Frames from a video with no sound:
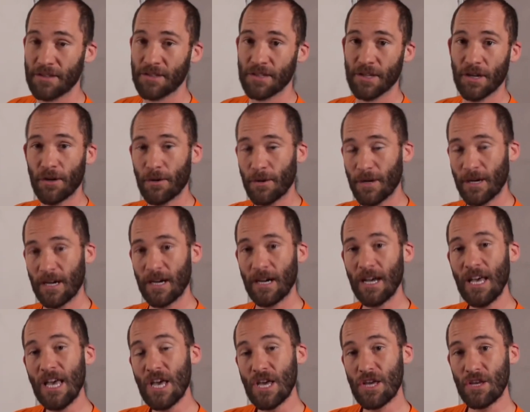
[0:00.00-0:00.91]

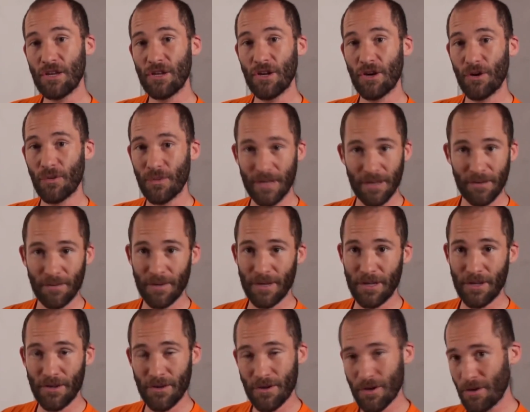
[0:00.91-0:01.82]
So,
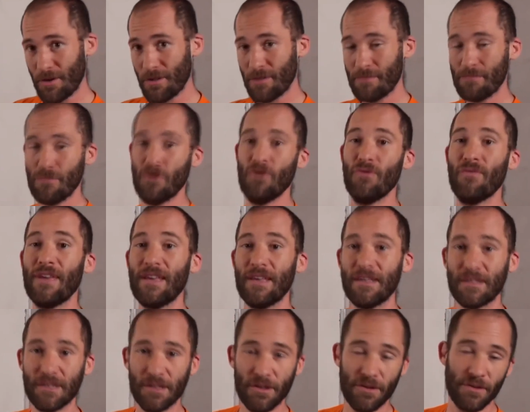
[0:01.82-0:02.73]
when you go to the
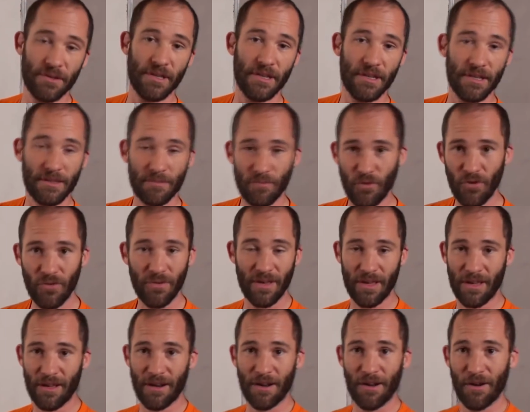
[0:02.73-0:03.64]
movies and you see these
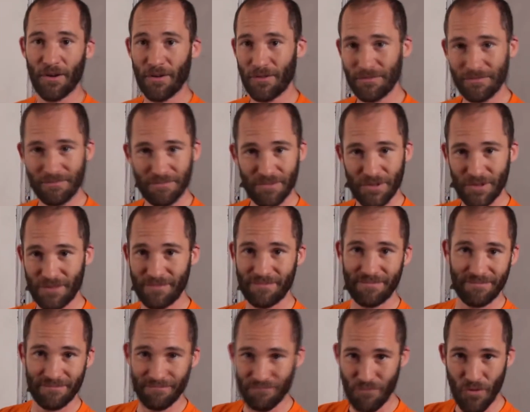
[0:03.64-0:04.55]

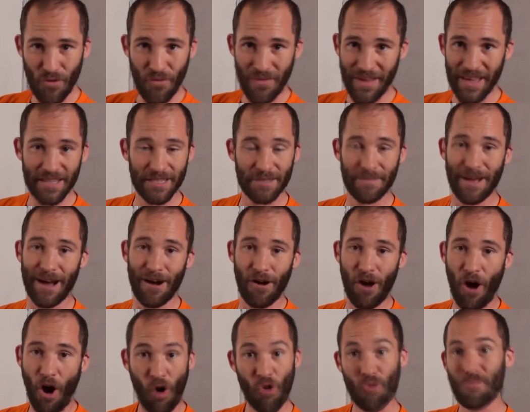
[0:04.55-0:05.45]
movies
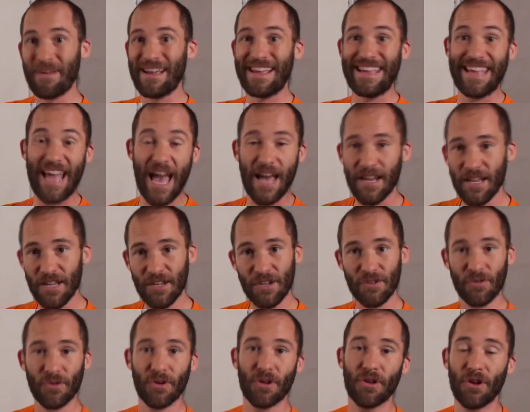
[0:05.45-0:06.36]
about
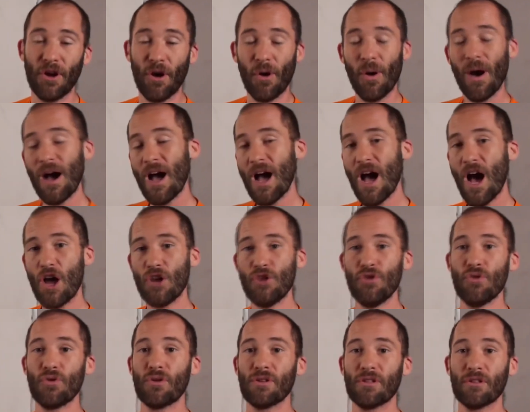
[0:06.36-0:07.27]
Armageddon or, a
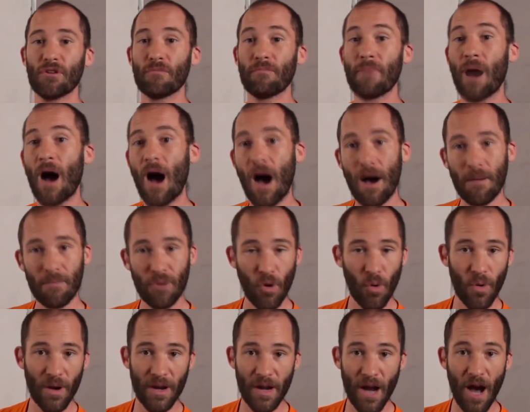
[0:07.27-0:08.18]
nuclear bomb
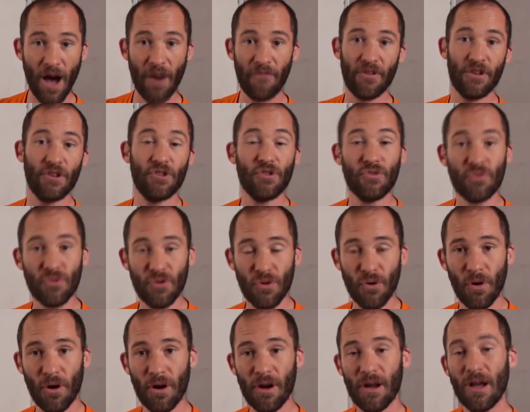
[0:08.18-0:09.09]
going off in New
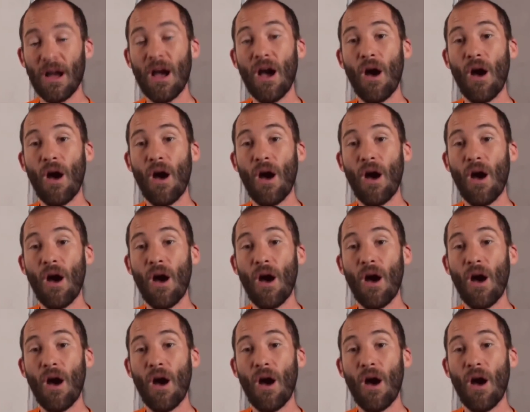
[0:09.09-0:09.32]
York.